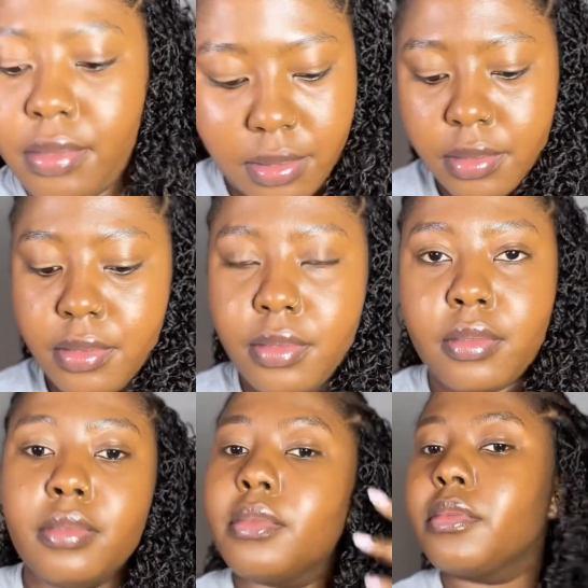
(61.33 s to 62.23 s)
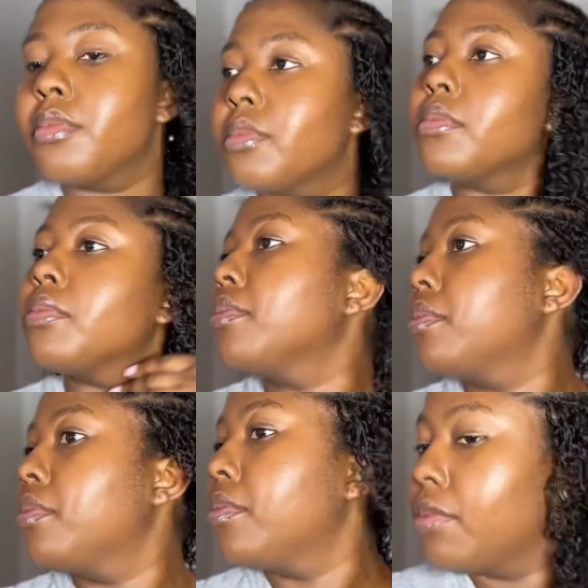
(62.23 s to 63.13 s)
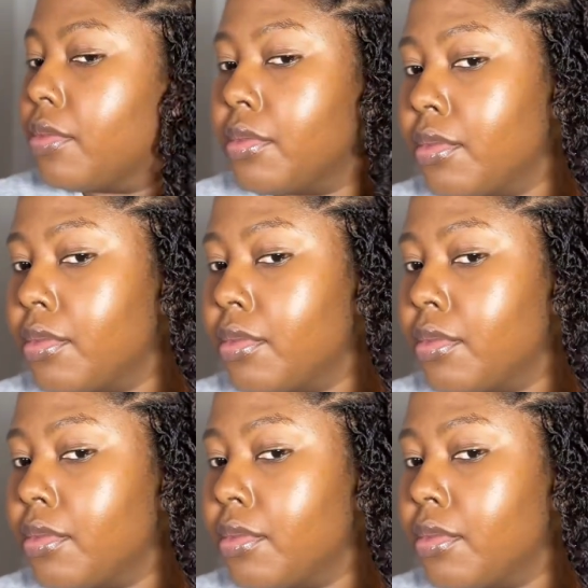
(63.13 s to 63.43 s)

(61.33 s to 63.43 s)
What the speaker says: 1 piece each because these